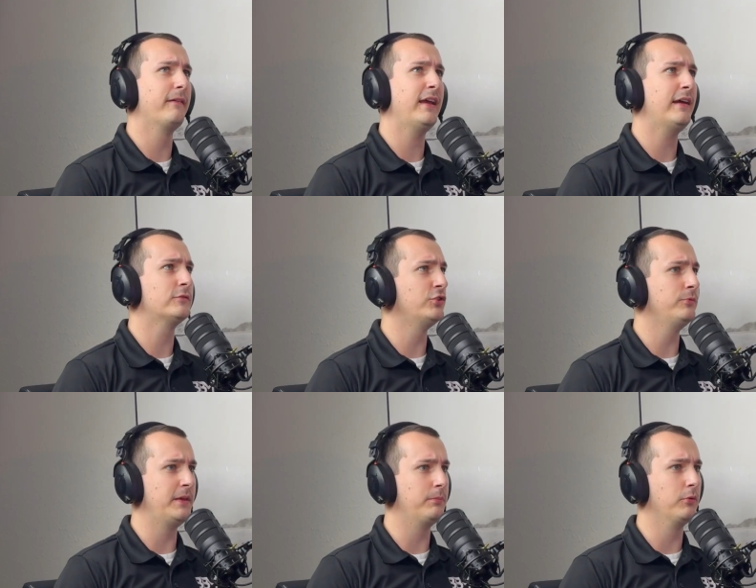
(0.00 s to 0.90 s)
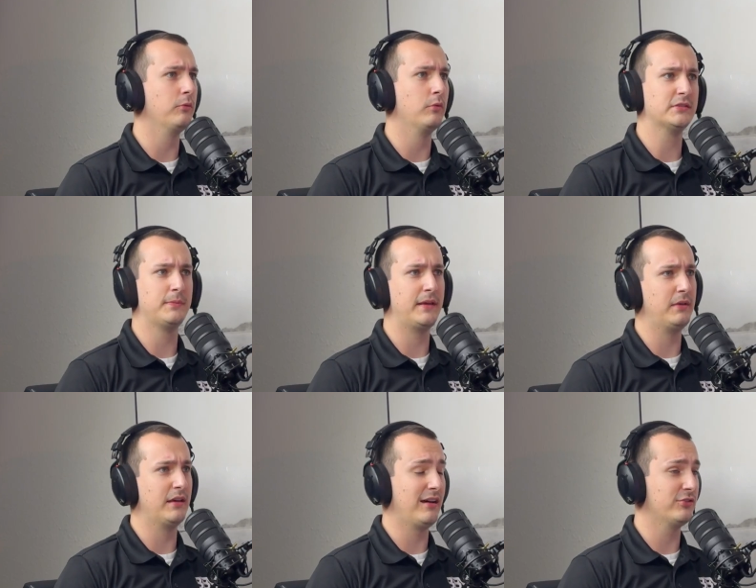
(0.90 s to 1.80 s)
I have two people, one's paying
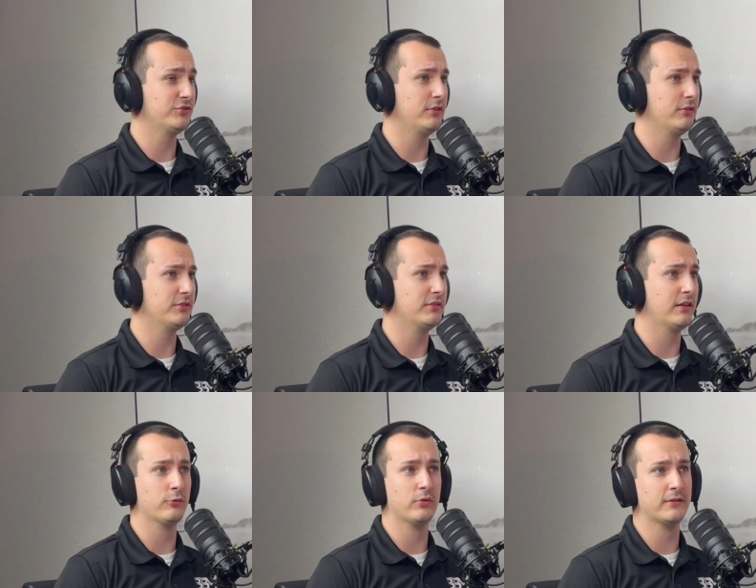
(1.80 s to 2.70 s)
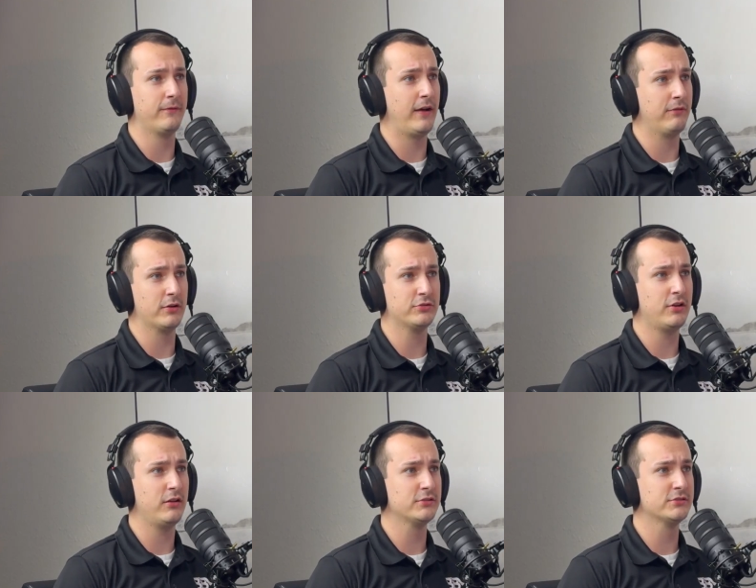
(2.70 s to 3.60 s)
me $1,000, another one's
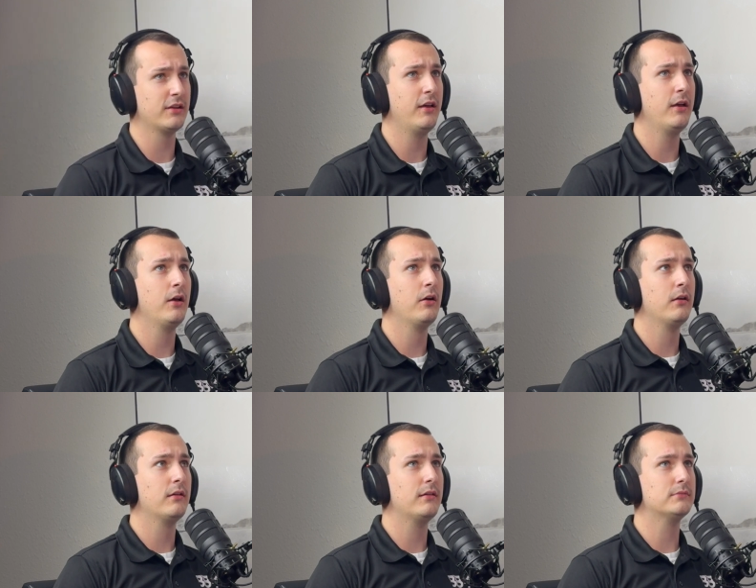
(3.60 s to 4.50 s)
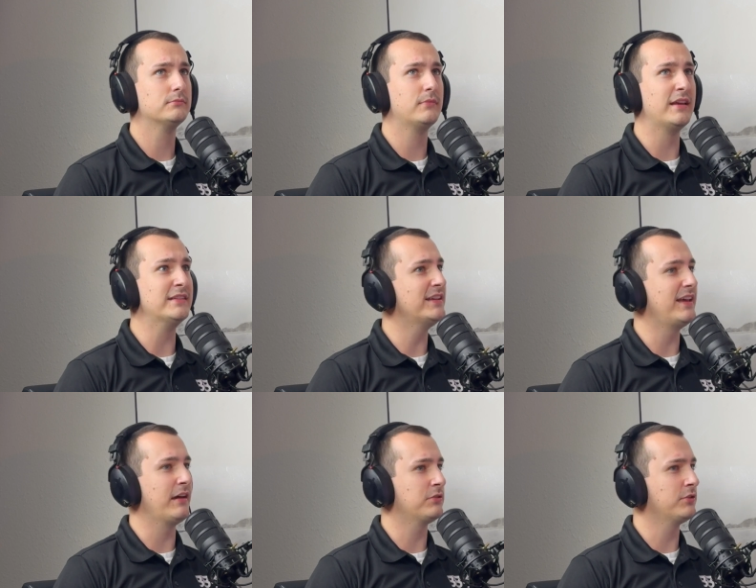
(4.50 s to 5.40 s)
$500, is it
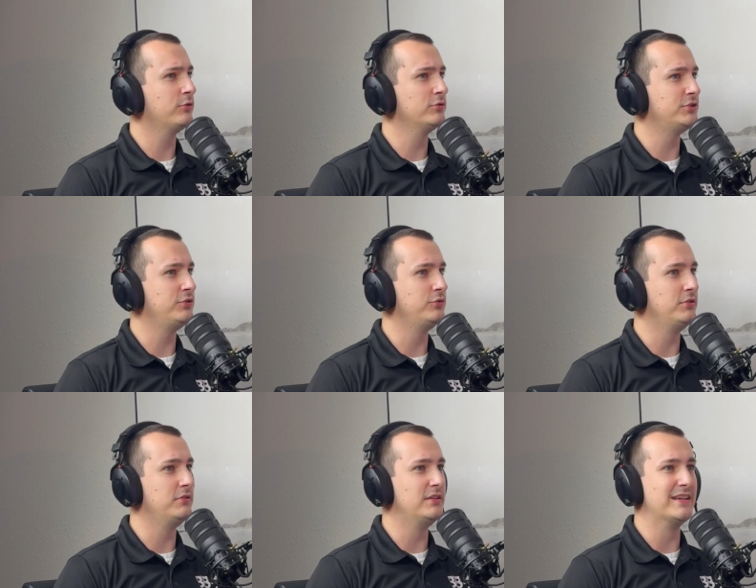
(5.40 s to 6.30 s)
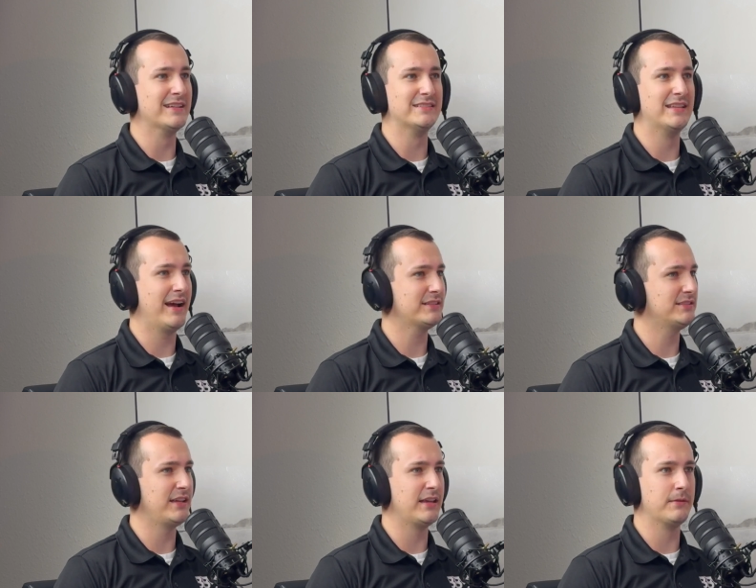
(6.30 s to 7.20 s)
ethical to do the exact
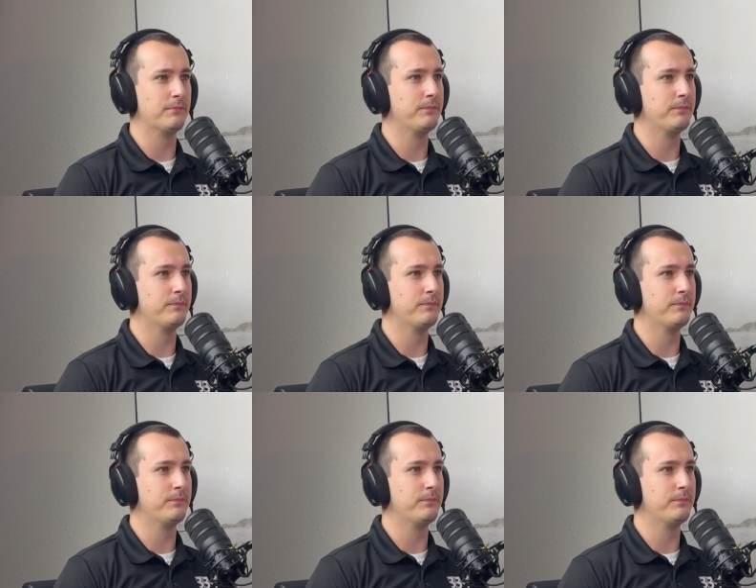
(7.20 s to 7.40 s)
same